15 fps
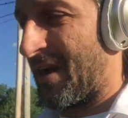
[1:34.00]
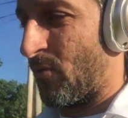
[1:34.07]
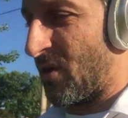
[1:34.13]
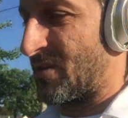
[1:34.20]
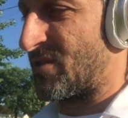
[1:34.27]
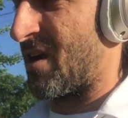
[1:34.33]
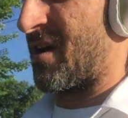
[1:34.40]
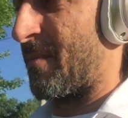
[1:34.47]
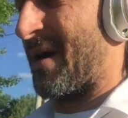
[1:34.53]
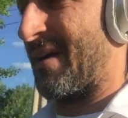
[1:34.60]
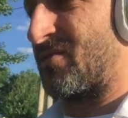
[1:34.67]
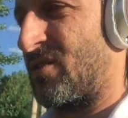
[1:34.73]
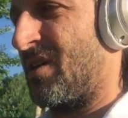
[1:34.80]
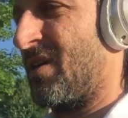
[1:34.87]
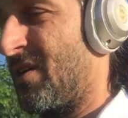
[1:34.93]
that I want to talk
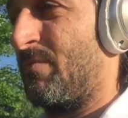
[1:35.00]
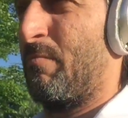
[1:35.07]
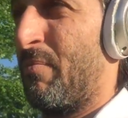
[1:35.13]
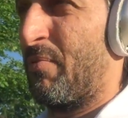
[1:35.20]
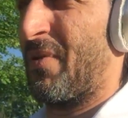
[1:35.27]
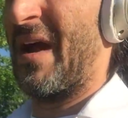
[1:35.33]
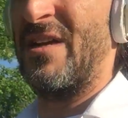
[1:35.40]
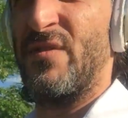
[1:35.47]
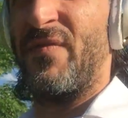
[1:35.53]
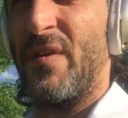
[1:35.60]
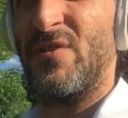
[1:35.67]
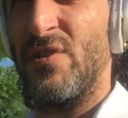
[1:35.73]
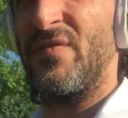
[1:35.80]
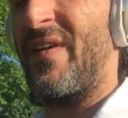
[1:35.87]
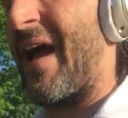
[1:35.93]
about, uh, price versus